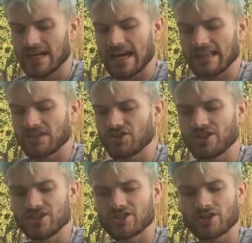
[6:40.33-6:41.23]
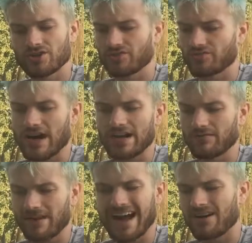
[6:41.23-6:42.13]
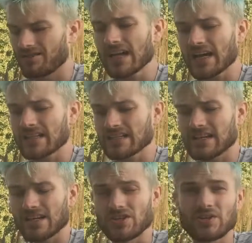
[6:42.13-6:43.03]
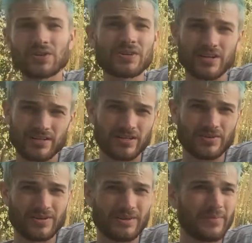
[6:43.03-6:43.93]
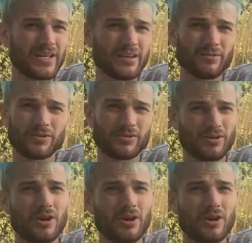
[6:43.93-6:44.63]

And then Jesus turns right around and is like, You're not honoring me with your